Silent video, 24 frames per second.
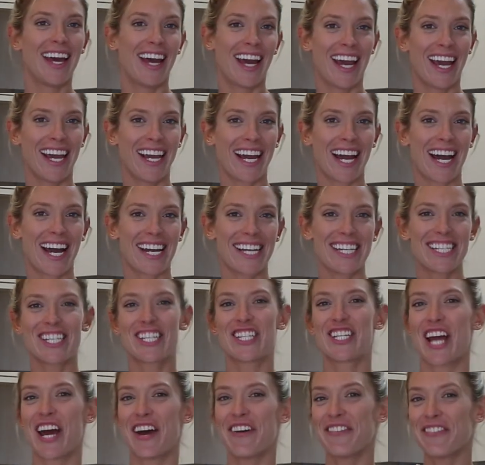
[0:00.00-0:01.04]
Hey
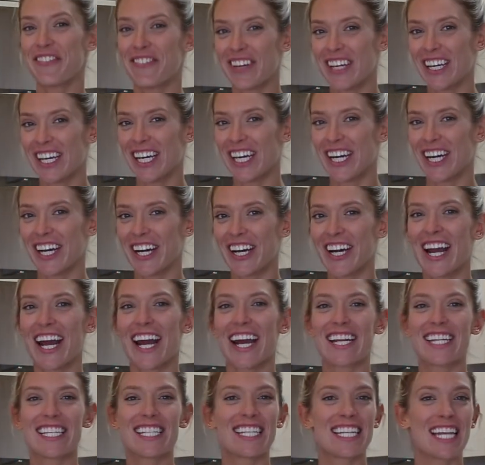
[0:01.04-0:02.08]
guys, Chef V here,
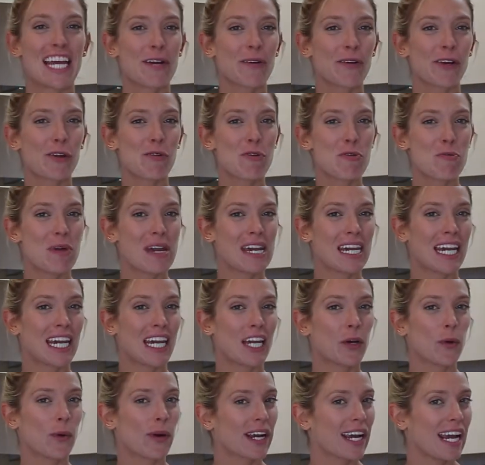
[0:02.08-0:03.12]
and today we're going to be
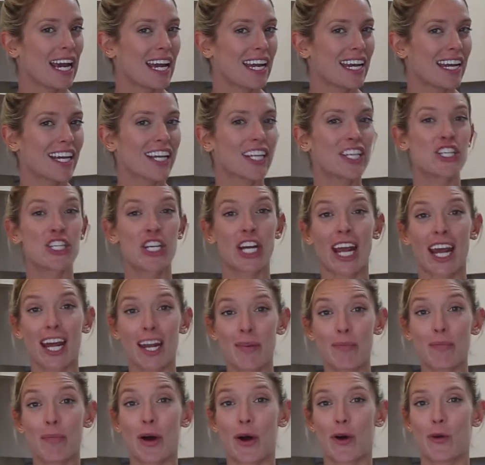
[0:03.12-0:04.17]
making organic
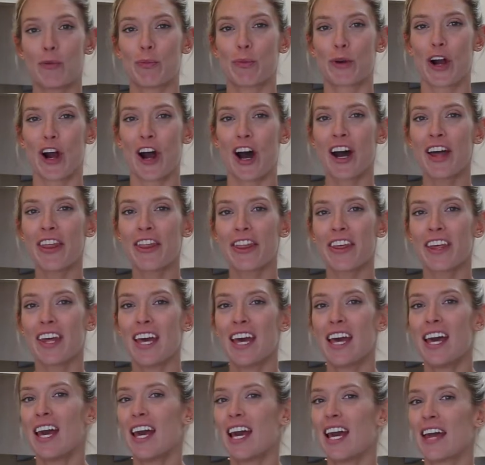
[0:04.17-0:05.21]
chicken bone broth.
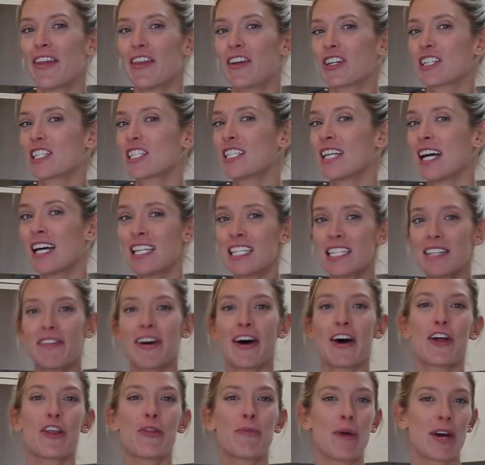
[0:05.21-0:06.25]
And there's tons of
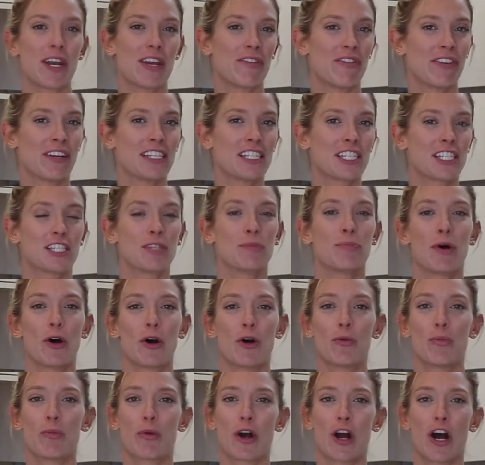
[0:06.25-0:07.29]
health benefits to
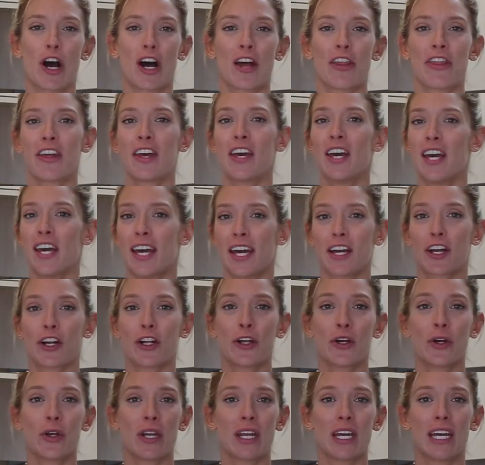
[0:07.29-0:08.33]
bone broth,
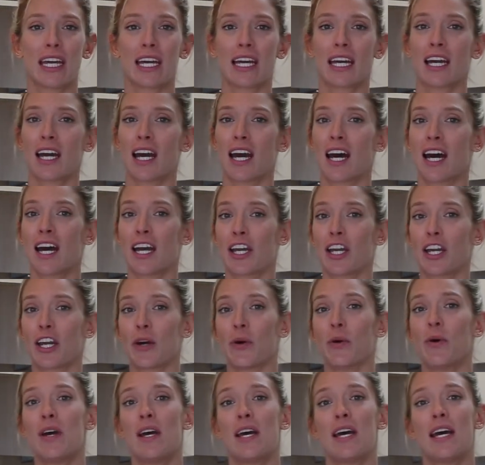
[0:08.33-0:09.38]
including, it